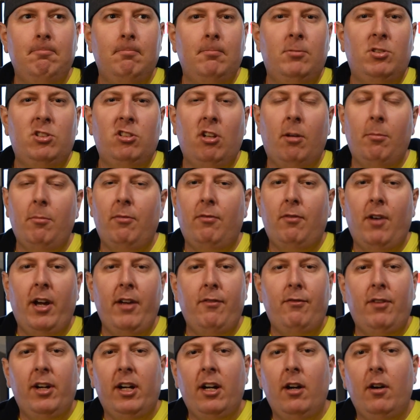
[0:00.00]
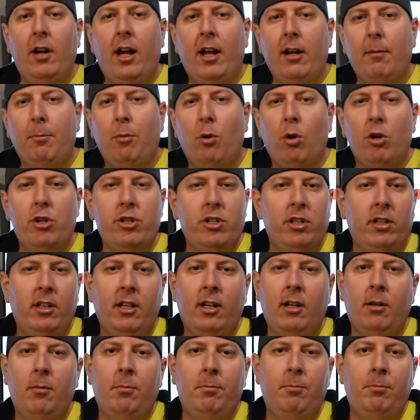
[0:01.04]
figure out how to portion
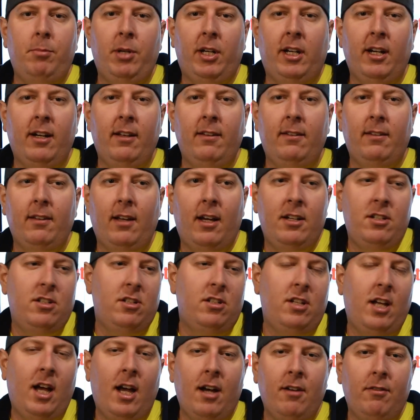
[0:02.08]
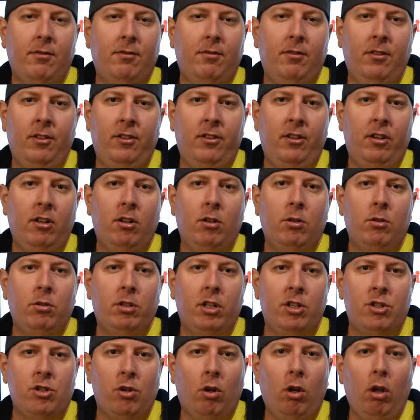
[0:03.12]
them, because I just have zero
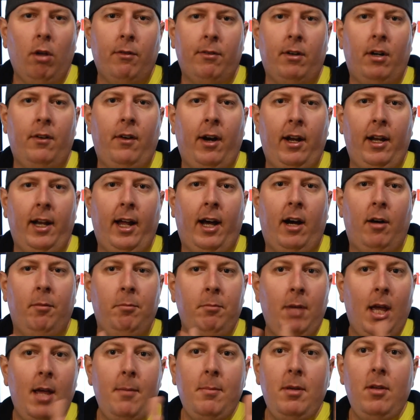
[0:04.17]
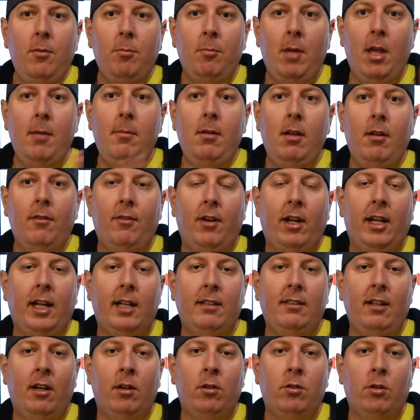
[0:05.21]
control over it right now. Maybe if I
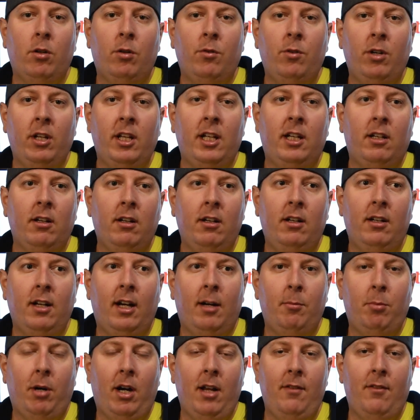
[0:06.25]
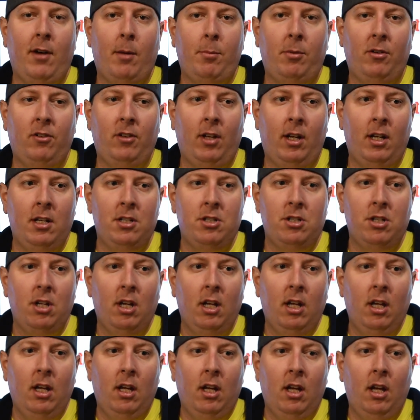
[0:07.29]
get down to a really good body fat percentage
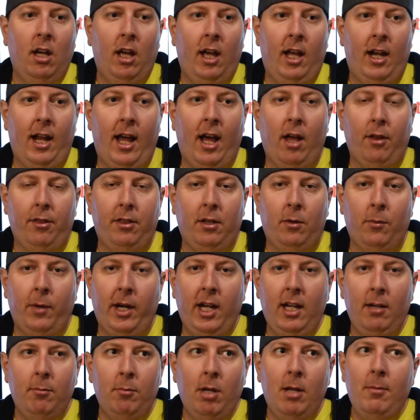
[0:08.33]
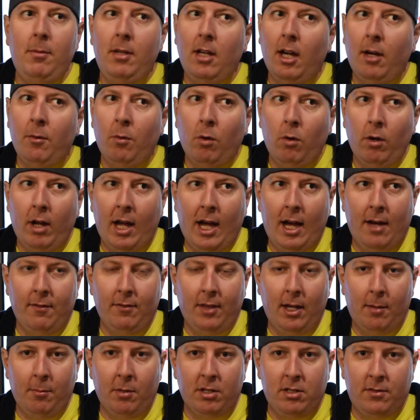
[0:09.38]
and a healthy weight, maybe I won't have
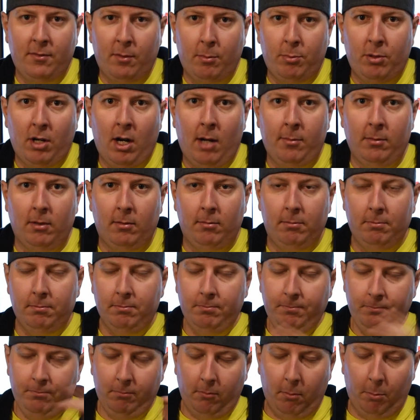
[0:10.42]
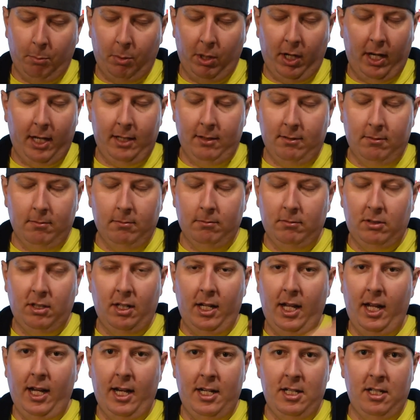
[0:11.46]
that much of a problem. But
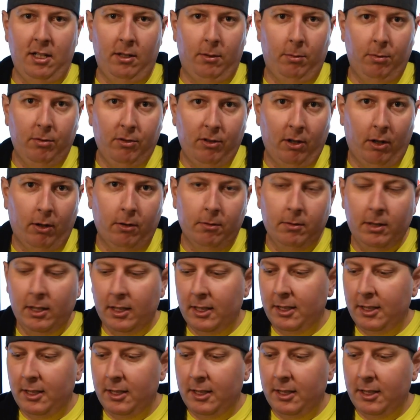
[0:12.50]
today I do. So